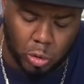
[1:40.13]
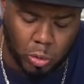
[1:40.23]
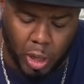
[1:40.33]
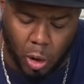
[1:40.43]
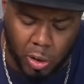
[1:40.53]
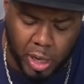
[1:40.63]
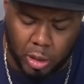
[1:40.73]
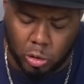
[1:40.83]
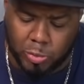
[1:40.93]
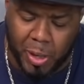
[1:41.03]
do that. All you got to
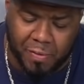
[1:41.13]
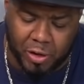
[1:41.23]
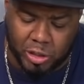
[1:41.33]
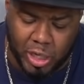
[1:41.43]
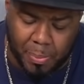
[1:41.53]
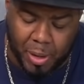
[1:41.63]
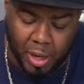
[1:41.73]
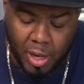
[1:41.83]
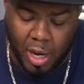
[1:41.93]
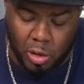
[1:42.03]
do is pay for the shipping,
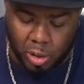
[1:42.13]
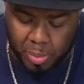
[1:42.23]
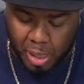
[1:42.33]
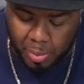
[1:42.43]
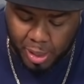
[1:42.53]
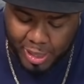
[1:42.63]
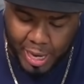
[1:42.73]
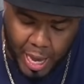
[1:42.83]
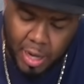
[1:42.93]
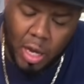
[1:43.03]
and you can be able to
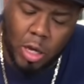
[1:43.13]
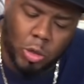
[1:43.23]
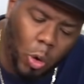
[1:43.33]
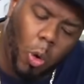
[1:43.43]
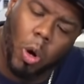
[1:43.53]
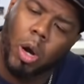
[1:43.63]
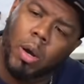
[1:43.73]
get your,